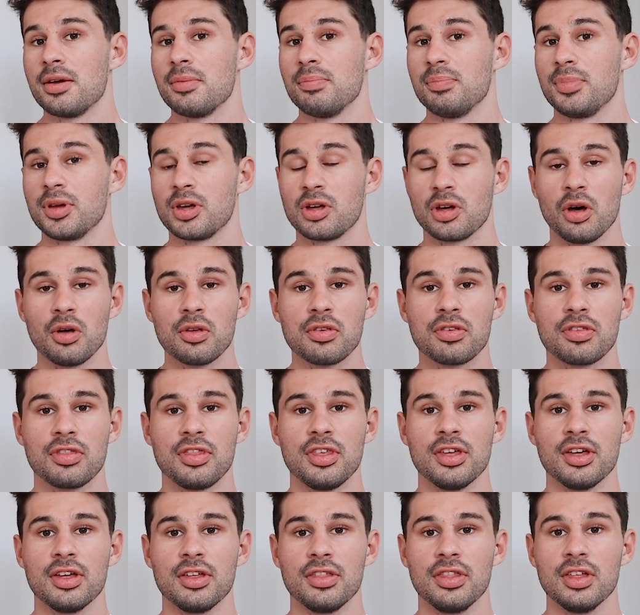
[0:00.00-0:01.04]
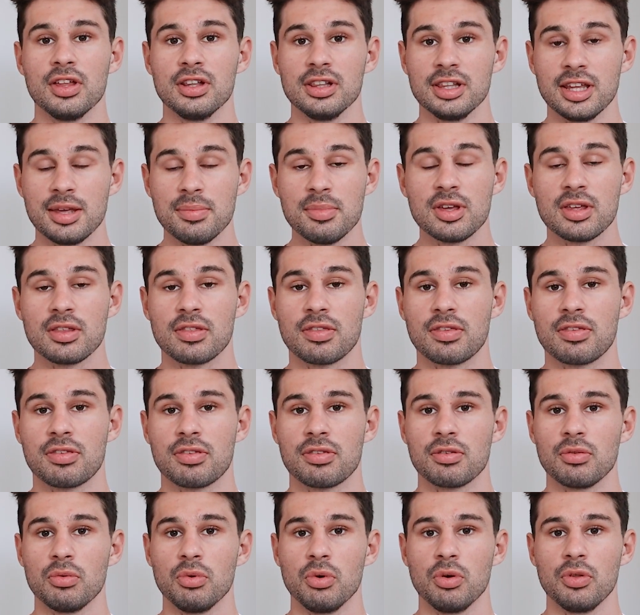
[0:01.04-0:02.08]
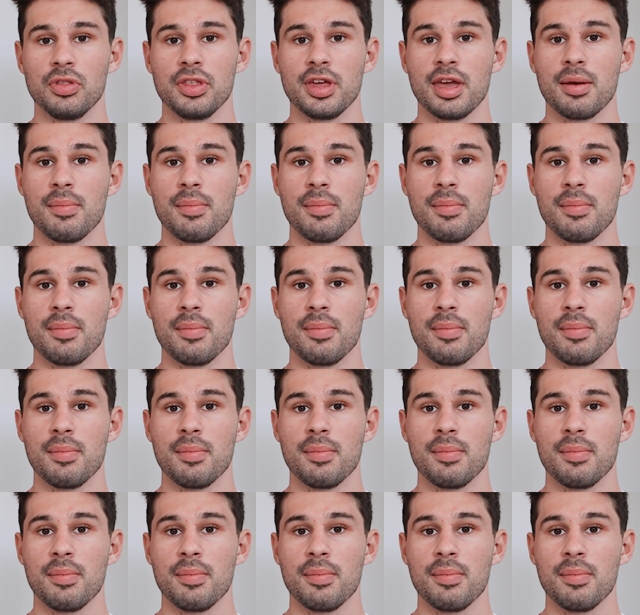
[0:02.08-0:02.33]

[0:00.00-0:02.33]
Because the limits or the